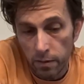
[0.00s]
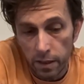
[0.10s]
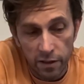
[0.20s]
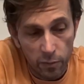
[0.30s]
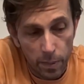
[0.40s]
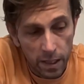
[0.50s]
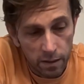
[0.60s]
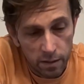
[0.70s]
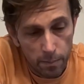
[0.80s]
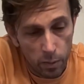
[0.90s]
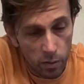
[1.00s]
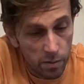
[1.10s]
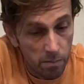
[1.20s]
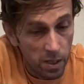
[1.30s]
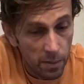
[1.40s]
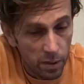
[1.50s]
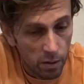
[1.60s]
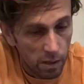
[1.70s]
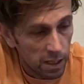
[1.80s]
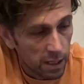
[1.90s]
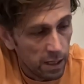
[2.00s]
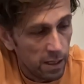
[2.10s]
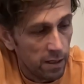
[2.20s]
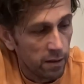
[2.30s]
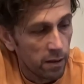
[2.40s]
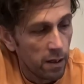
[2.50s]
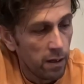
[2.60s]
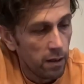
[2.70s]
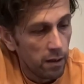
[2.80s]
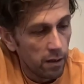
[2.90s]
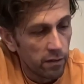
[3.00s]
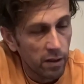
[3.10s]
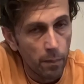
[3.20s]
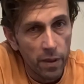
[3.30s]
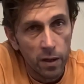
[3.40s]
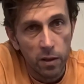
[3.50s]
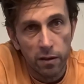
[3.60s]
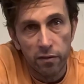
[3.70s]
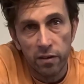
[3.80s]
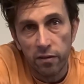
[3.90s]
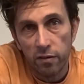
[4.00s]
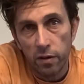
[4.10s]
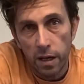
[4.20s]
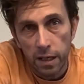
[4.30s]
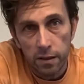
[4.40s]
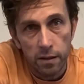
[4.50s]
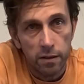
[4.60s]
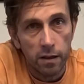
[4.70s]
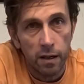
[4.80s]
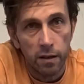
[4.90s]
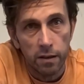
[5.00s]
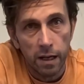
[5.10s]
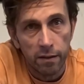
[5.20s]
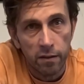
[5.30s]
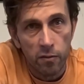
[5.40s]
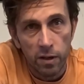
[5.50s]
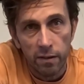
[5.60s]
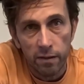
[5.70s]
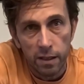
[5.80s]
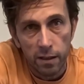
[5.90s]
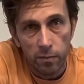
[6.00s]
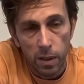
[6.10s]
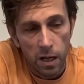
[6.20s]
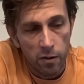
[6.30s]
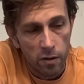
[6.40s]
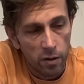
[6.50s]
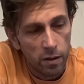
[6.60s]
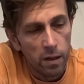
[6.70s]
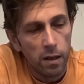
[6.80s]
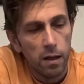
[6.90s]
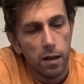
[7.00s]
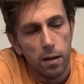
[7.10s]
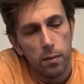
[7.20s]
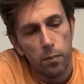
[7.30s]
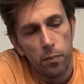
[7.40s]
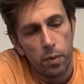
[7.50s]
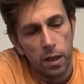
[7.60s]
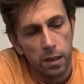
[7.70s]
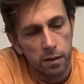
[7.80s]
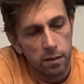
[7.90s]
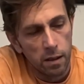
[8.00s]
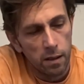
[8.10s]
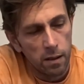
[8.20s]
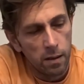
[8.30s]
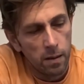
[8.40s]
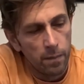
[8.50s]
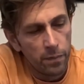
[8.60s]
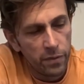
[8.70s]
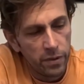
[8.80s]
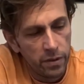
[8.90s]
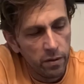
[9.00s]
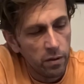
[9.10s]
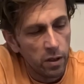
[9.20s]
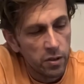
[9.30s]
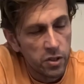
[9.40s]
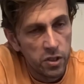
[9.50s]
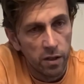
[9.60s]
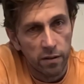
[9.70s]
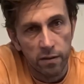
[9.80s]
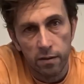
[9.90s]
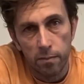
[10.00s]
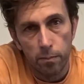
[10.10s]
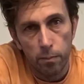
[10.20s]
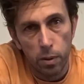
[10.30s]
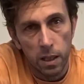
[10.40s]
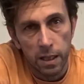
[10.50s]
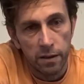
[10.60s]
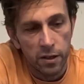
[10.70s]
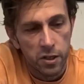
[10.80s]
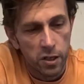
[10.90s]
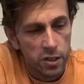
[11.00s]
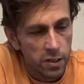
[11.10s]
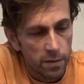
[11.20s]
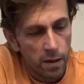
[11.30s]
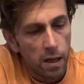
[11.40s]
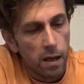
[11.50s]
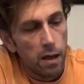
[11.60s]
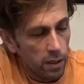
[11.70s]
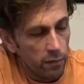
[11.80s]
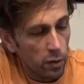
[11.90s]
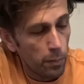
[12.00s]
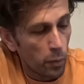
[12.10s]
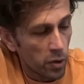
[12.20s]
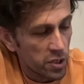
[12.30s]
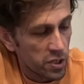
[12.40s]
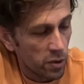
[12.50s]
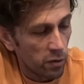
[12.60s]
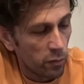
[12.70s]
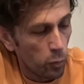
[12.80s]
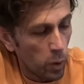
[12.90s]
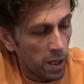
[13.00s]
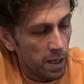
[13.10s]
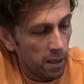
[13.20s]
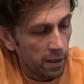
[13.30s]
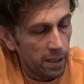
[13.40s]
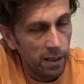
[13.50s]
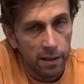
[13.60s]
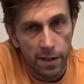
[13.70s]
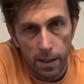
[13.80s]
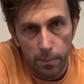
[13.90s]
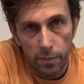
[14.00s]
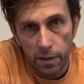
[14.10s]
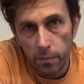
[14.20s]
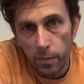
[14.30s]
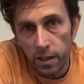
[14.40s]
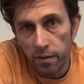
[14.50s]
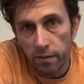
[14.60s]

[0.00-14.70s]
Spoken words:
inspect the board. Maybe you're lucky and something is disconnected and that's the reason it doesn't power on, but do not just plug in the charger. If your board shows 1 LED lit up, that means